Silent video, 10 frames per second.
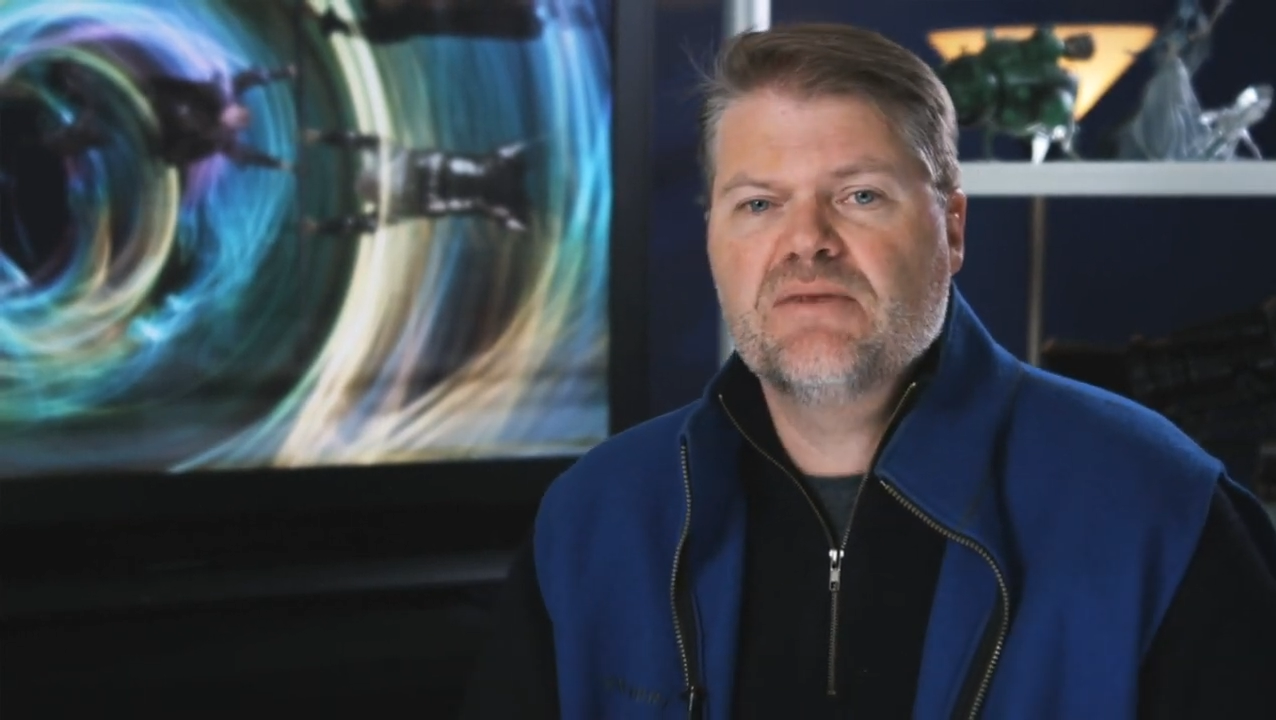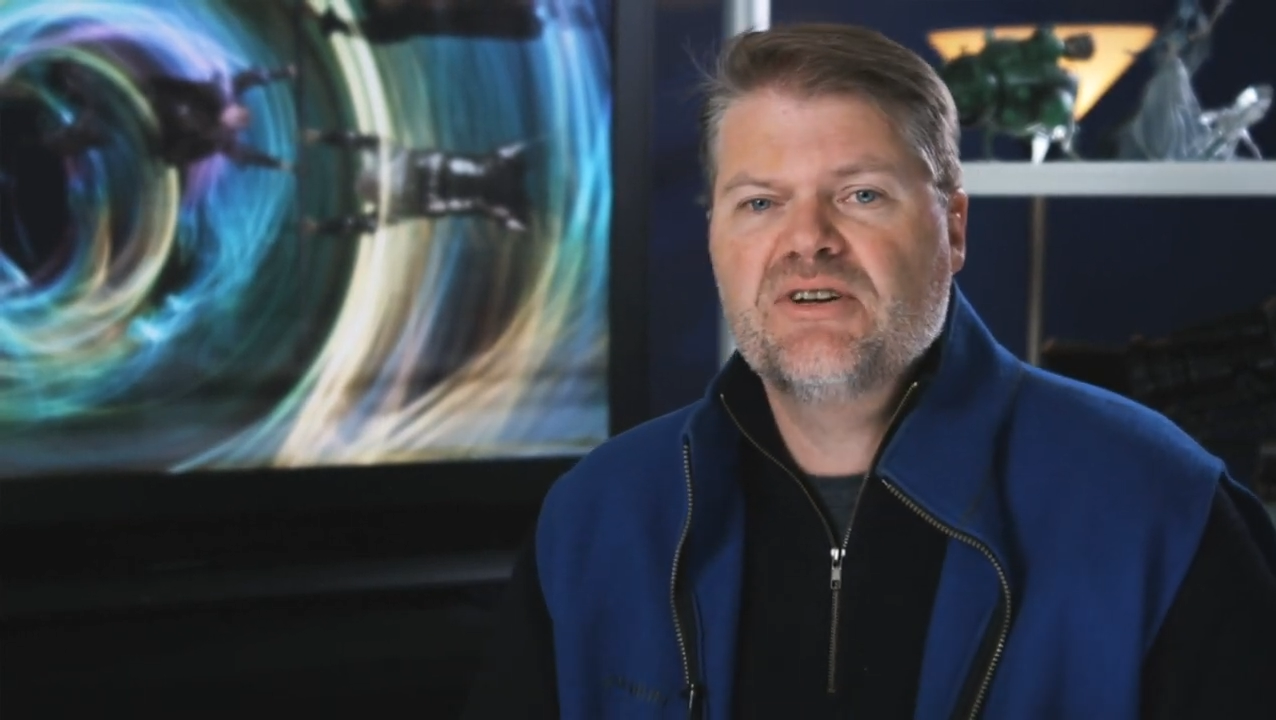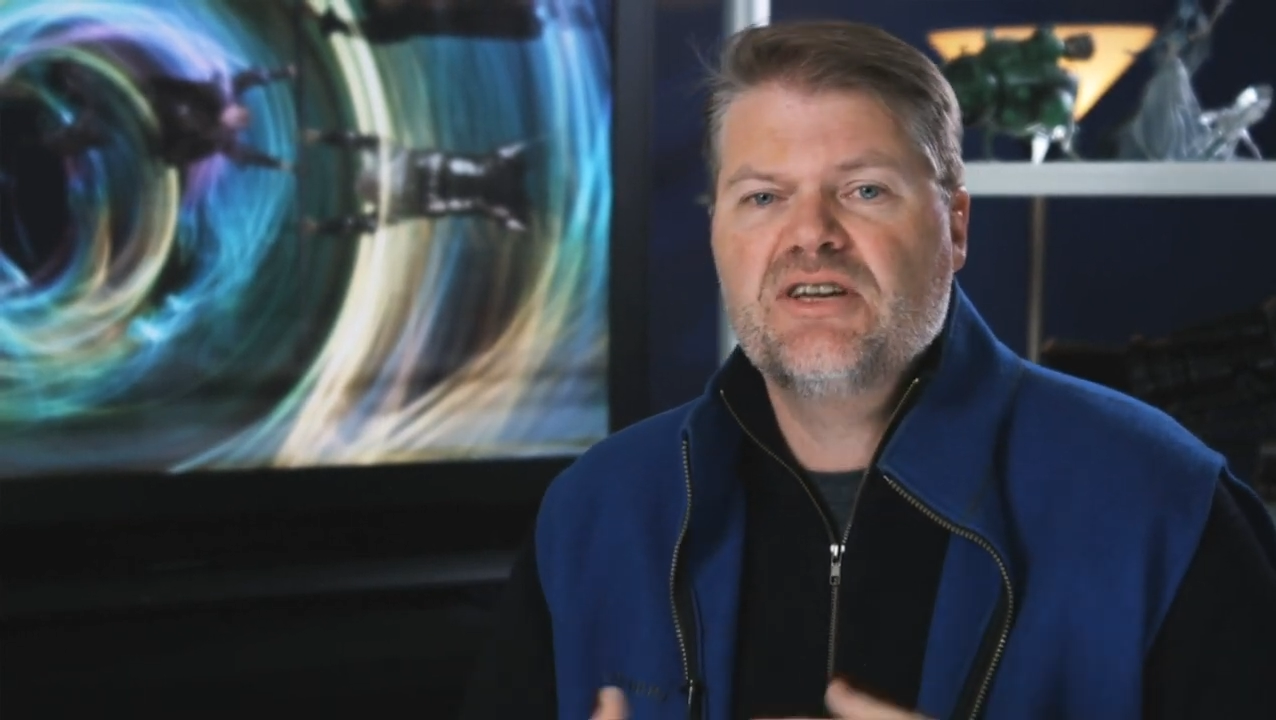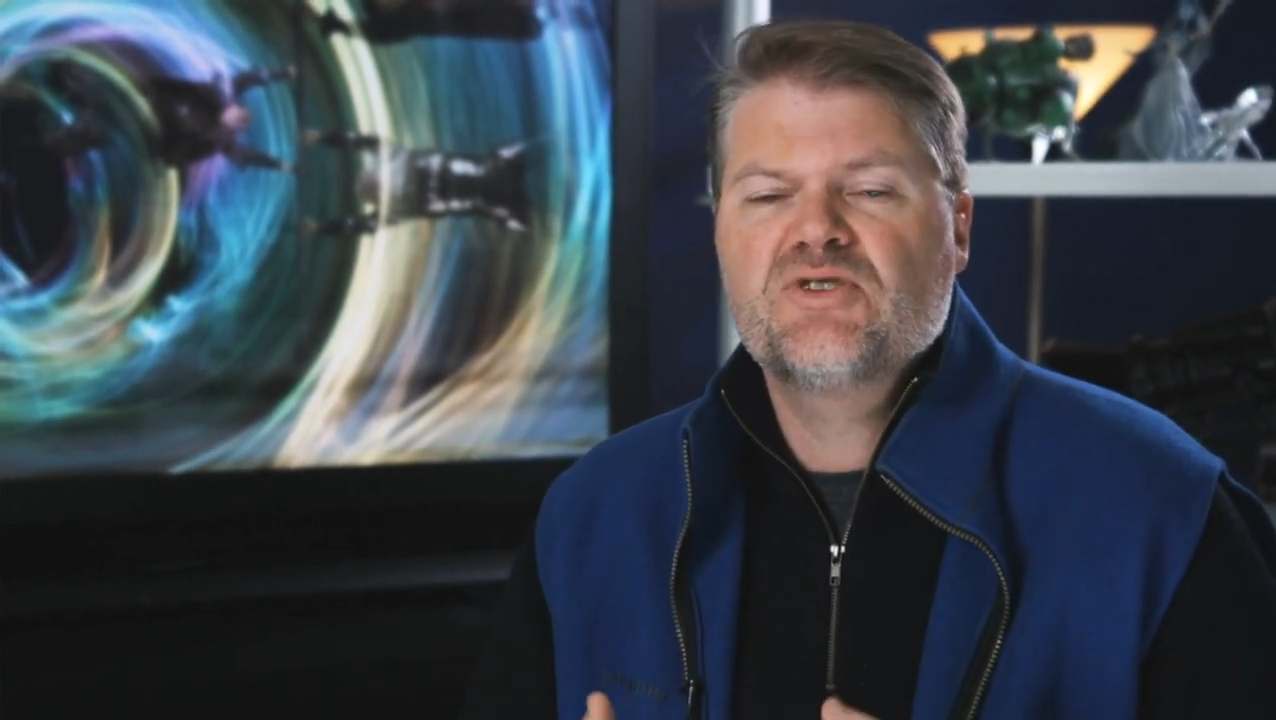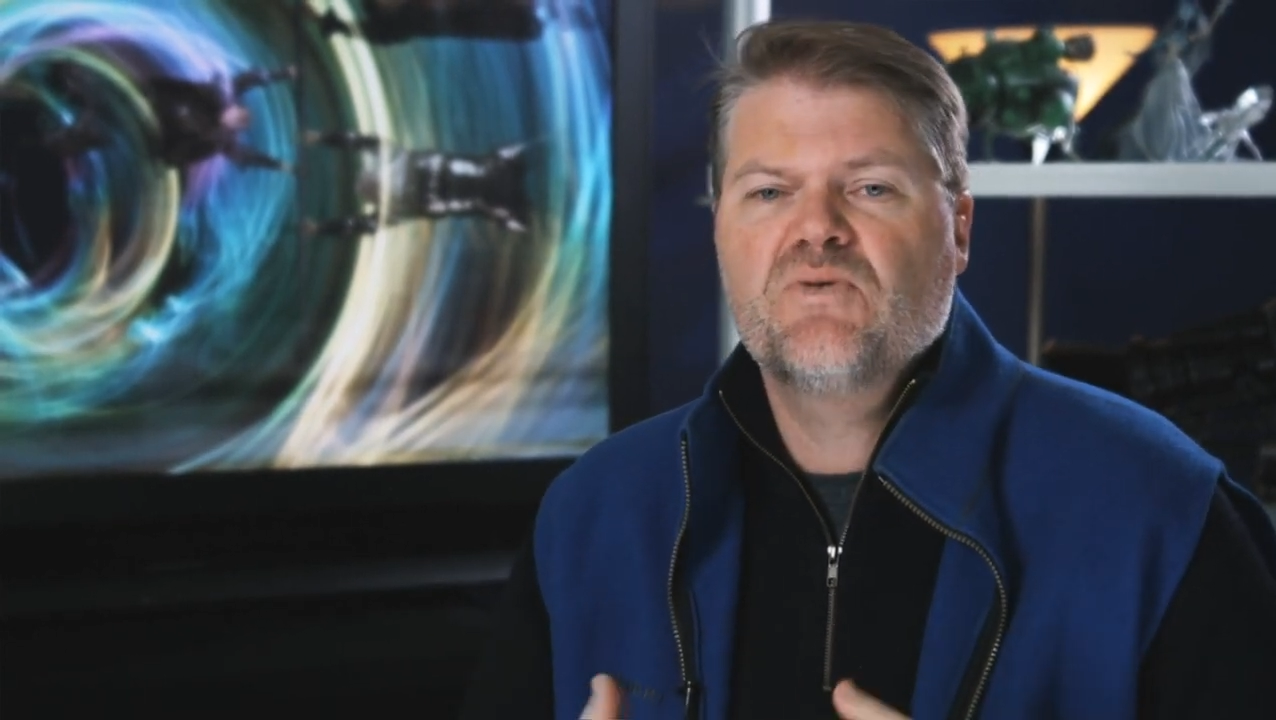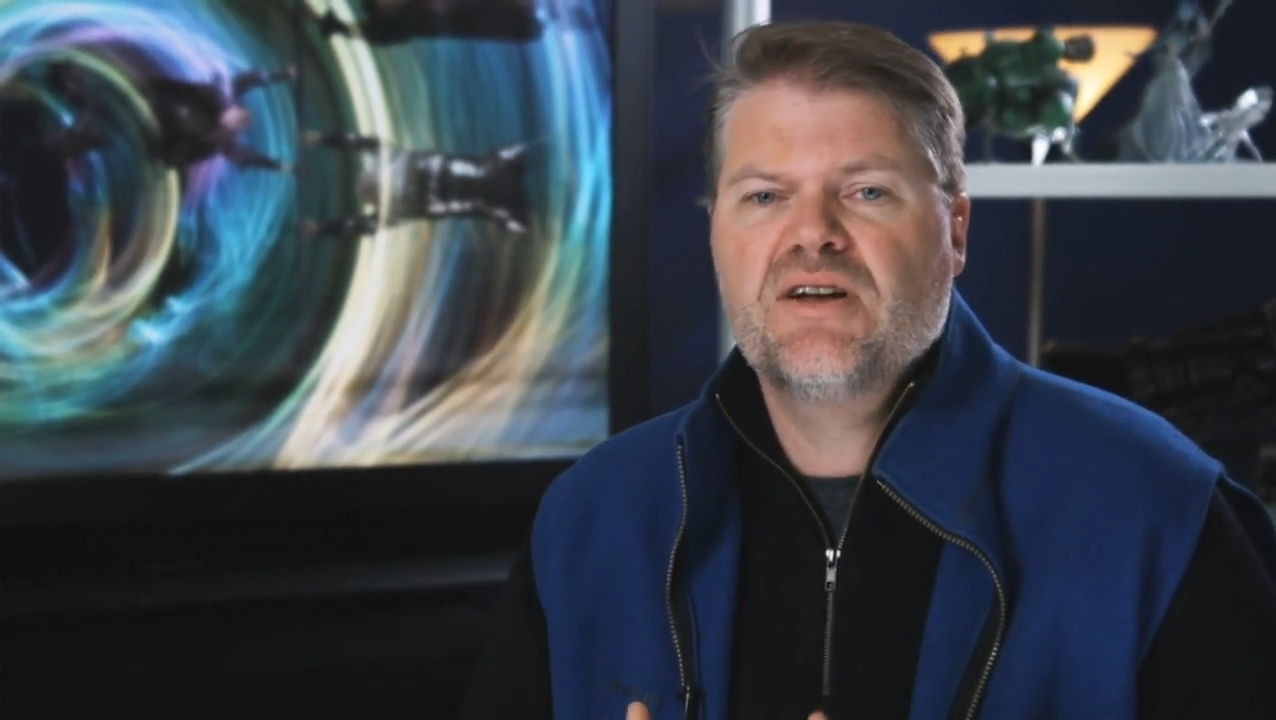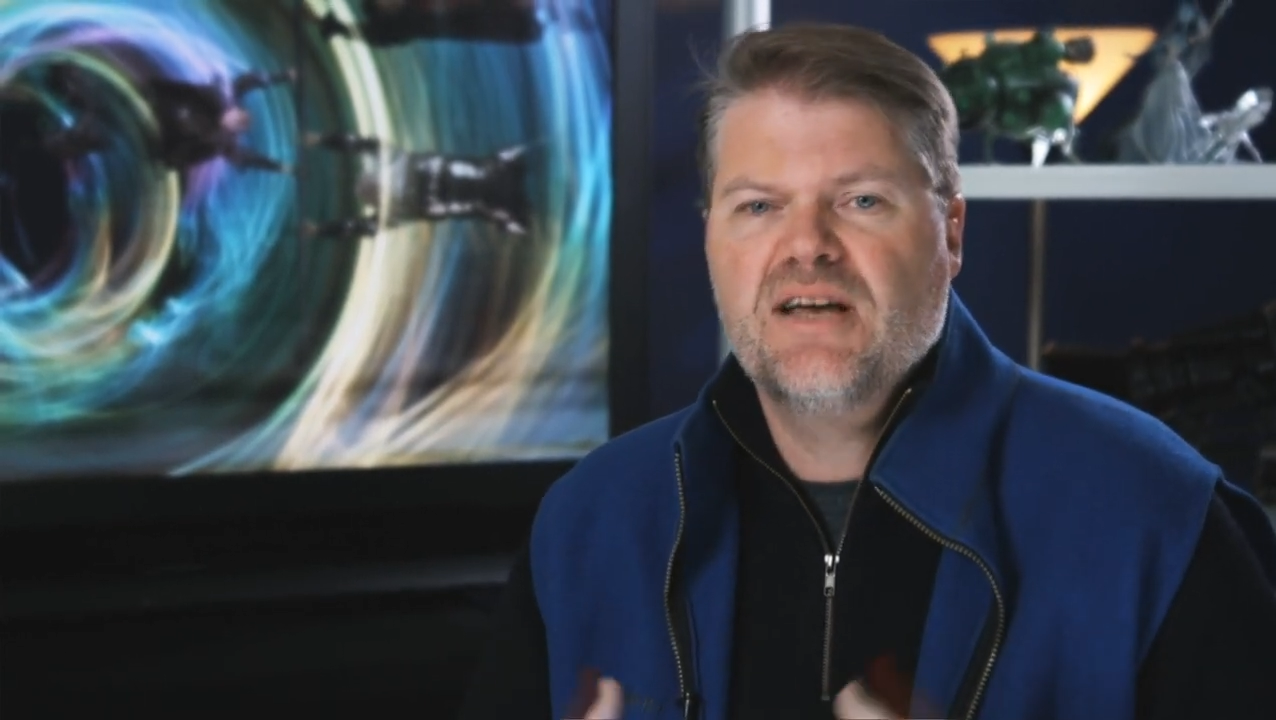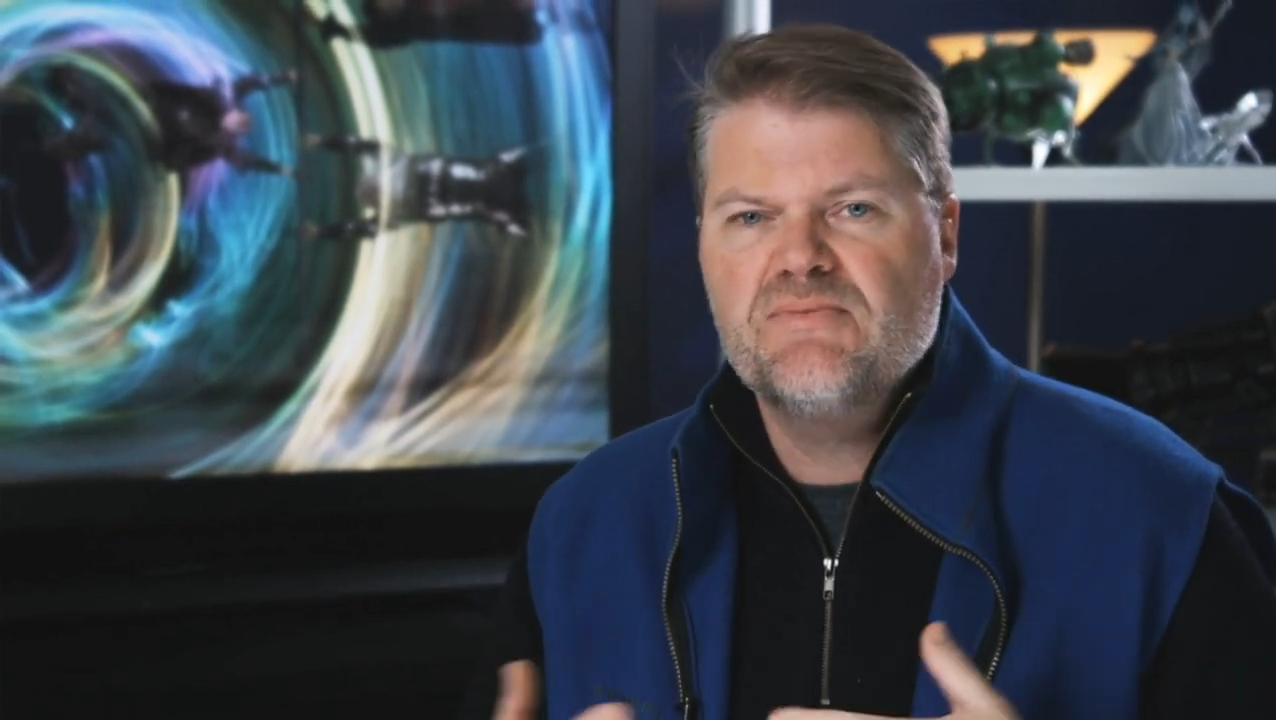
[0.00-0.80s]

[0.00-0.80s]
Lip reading: but each one had